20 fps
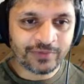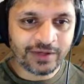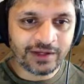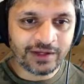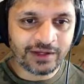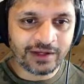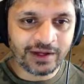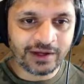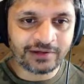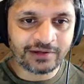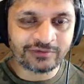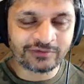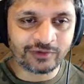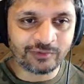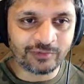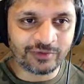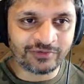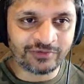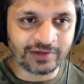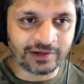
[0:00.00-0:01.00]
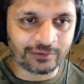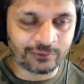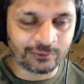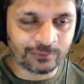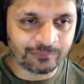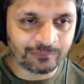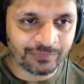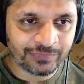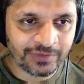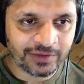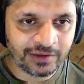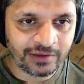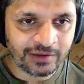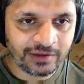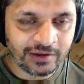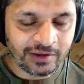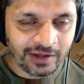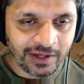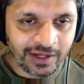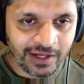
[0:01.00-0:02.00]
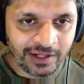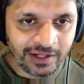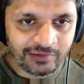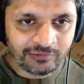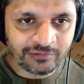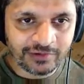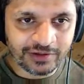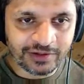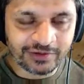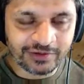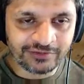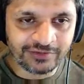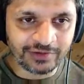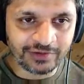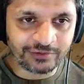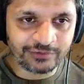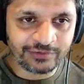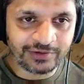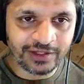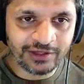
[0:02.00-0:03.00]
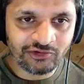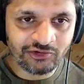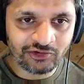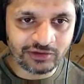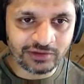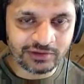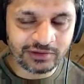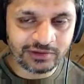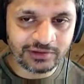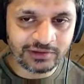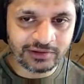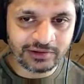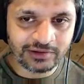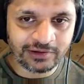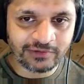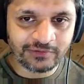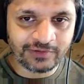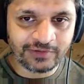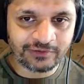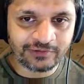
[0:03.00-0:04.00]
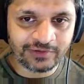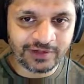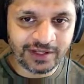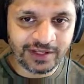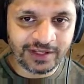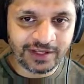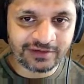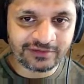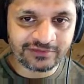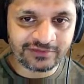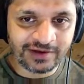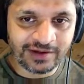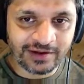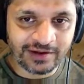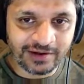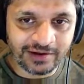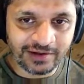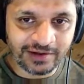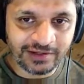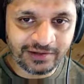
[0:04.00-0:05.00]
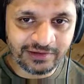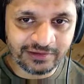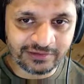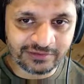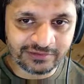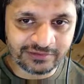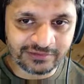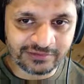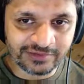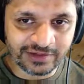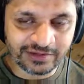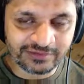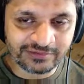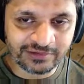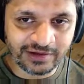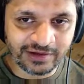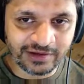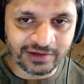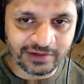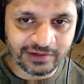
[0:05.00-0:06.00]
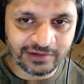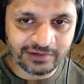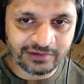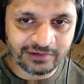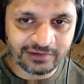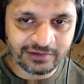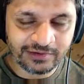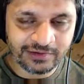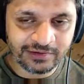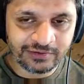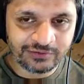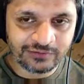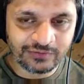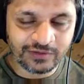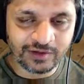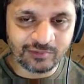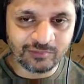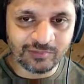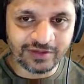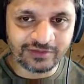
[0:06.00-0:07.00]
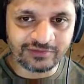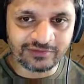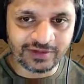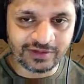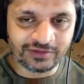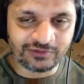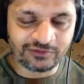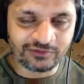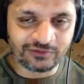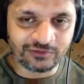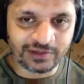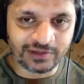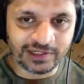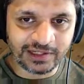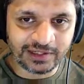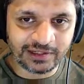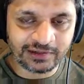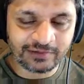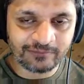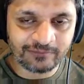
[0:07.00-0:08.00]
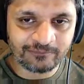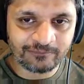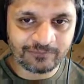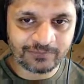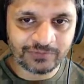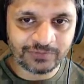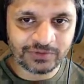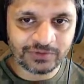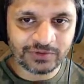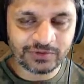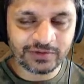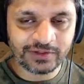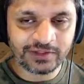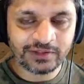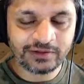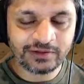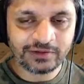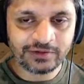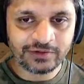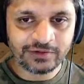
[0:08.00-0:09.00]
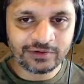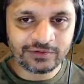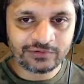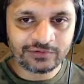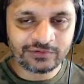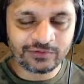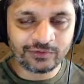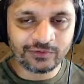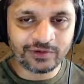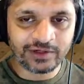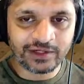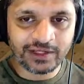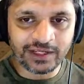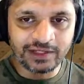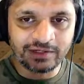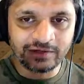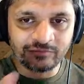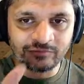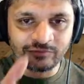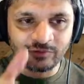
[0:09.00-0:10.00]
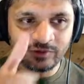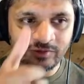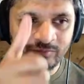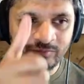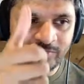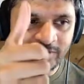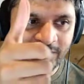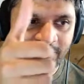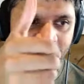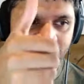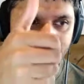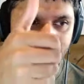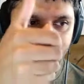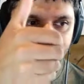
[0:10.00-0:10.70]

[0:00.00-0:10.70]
AI is going to be 0. Alpha is the rotation around xi, this is xi, to get my z's to align, right? So again, I've got my